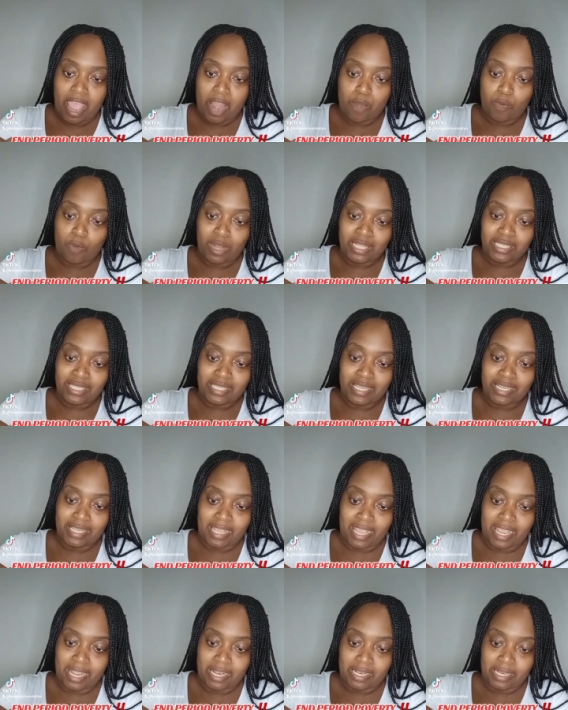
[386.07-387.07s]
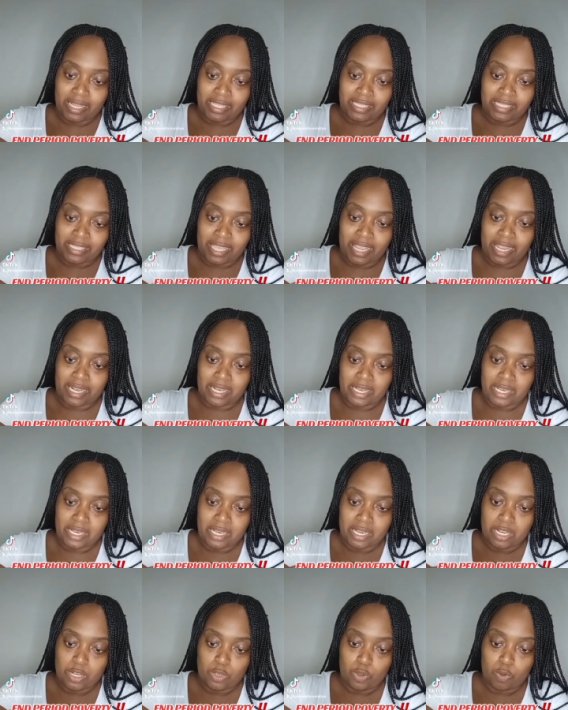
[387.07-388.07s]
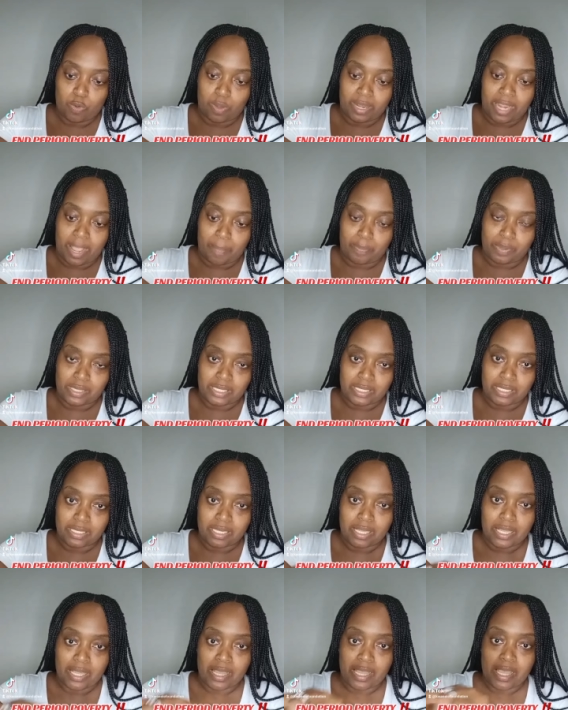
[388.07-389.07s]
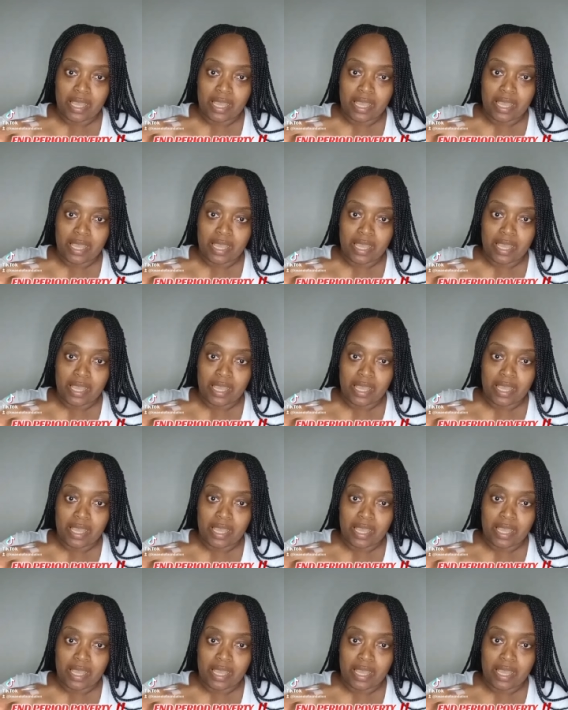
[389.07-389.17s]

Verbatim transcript: And once it's in, it's in. Look what happens.